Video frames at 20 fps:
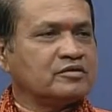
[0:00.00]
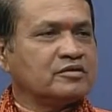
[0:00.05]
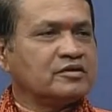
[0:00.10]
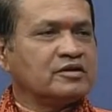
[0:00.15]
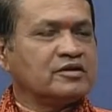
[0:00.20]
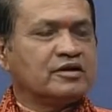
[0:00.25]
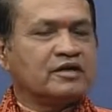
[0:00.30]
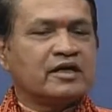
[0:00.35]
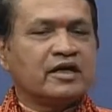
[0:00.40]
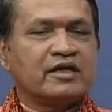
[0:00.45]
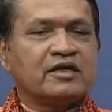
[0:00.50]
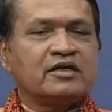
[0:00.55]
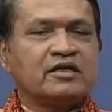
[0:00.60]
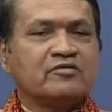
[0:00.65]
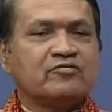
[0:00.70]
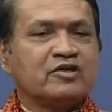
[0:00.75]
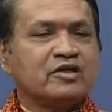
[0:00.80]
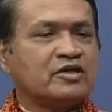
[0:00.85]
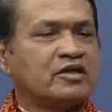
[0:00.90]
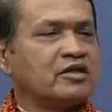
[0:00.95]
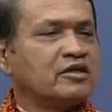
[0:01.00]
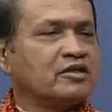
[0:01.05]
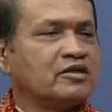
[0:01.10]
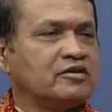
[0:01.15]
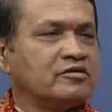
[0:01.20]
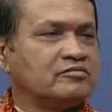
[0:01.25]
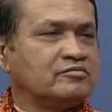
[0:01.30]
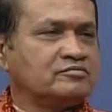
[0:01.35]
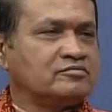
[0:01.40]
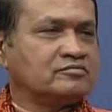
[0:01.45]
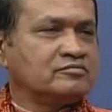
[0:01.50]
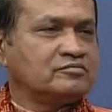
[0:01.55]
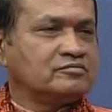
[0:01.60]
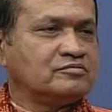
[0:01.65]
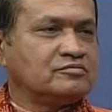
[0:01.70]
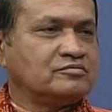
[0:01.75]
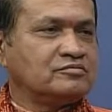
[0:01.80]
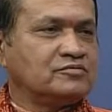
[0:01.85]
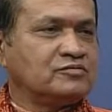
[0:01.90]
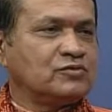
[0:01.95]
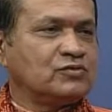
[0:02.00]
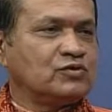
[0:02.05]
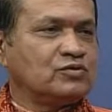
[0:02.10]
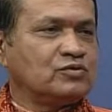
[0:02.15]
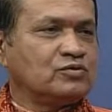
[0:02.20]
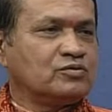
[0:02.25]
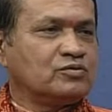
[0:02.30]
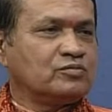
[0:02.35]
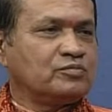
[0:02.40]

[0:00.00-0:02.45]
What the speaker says: And I never tell them to